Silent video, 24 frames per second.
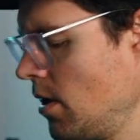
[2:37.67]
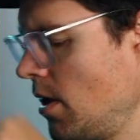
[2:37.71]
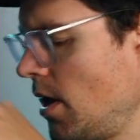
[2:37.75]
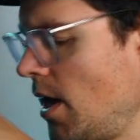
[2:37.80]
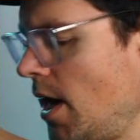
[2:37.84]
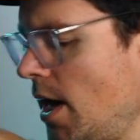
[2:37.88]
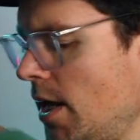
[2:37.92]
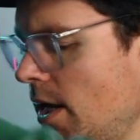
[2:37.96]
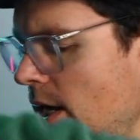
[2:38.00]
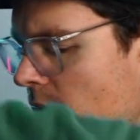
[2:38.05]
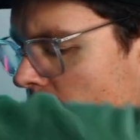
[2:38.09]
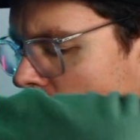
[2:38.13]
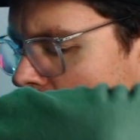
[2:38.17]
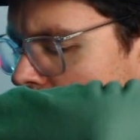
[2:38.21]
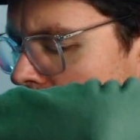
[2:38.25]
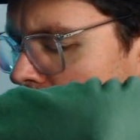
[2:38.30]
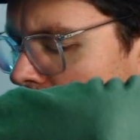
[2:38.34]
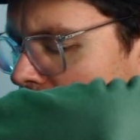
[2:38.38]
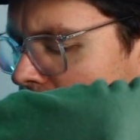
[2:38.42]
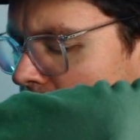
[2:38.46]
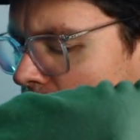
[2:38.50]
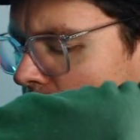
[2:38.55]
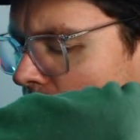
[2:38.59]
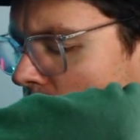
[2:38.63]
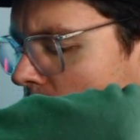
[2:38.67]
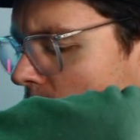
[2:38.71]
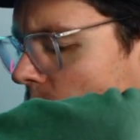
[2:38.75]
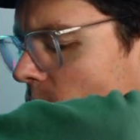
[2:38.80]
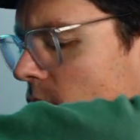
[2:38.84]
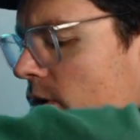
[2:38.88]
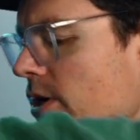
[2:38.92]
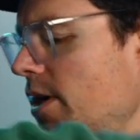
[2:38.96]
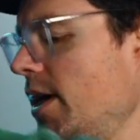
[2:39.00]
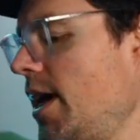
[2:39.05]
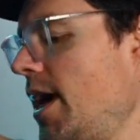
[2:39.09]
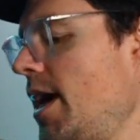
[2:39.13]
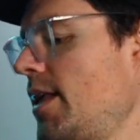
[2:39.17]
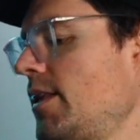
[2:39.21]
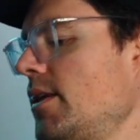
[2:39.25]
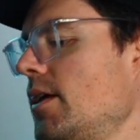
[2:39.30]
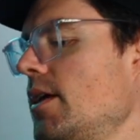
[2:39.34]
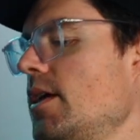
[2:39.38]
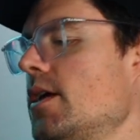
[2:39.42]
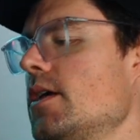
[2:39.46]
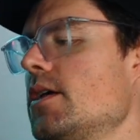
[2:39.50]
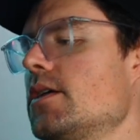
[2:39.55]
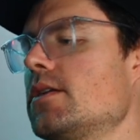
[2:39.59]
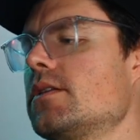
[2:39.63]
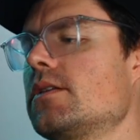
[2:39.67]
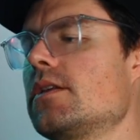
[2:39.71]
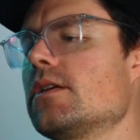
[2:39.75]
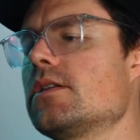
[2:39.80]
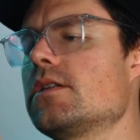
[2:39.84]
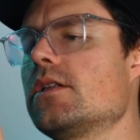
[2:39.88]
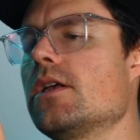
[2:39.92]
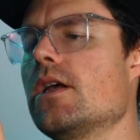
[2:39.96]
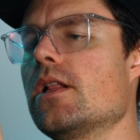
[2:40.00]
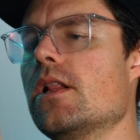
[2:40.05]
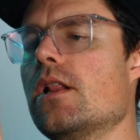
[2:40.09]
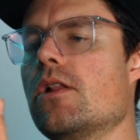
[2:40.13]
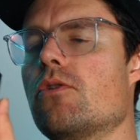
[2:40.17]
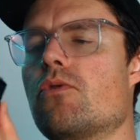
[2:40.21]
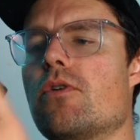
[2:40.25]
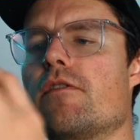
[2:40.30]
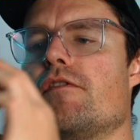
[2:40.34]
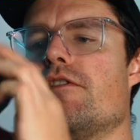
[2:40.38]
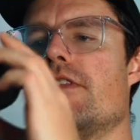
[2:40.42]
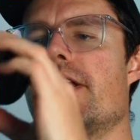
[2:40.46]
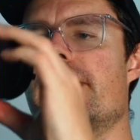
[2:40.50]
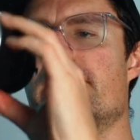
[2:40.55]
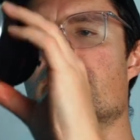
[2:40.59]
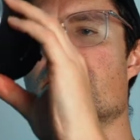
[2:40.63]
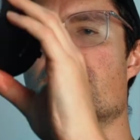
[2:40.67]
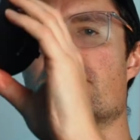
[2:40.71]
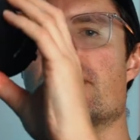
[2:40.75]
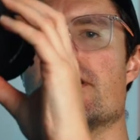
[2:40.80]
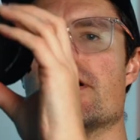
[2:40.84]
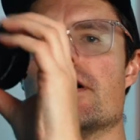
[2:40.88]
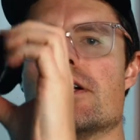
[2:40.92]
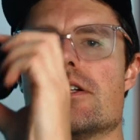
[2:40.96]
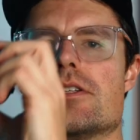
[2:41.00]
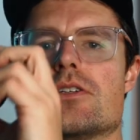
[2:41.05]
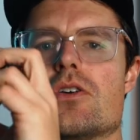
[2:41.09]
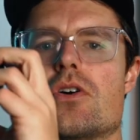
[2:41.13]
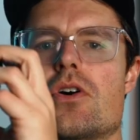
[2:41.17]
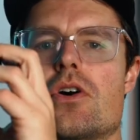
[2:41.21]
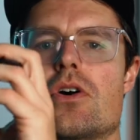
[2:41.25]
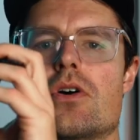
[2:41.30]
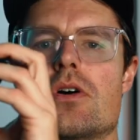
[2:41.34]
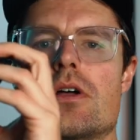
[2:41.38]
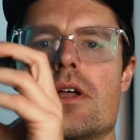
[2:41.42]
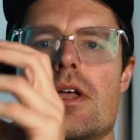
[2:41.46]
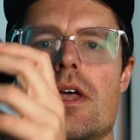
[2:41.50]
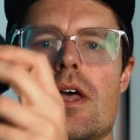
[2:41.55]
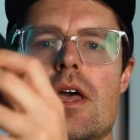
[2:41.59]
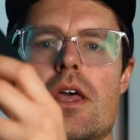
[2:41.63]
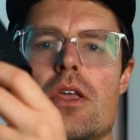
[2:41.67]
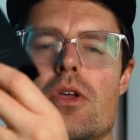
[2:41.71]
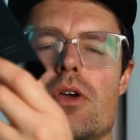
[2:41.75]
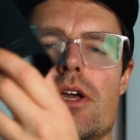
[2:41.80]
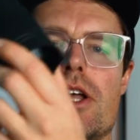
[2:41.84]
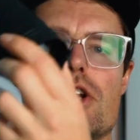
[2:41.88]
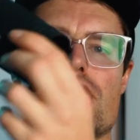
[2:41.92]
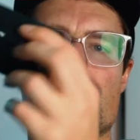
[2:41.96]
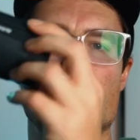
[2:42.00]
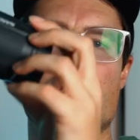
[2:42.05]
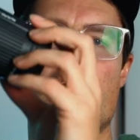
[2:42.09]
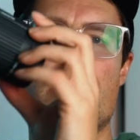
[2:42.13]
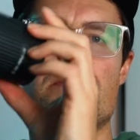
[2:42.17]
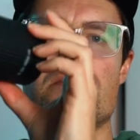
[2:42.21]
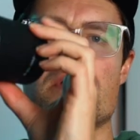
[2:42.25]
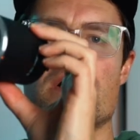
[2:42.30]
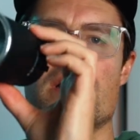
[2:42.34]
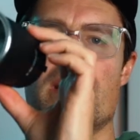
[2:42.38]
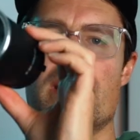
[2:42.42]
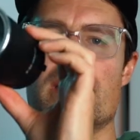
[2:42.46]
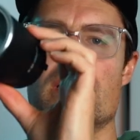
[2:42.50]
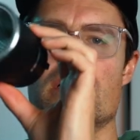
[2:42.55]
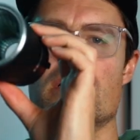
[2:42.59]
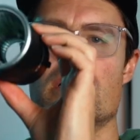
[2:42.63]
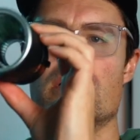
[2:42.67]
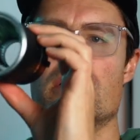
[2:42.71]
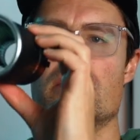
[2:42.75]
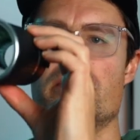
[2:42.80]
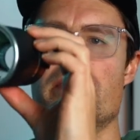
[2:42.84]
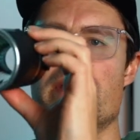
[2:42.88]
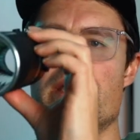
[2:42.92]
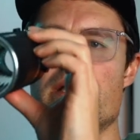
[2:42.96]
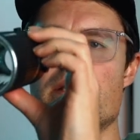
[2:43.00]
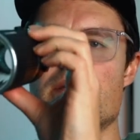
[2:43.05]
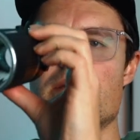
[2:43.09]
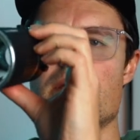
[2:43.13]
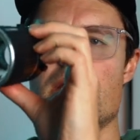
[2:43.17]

And then also what you get is this little reflector here. So you can shape the light a little bit.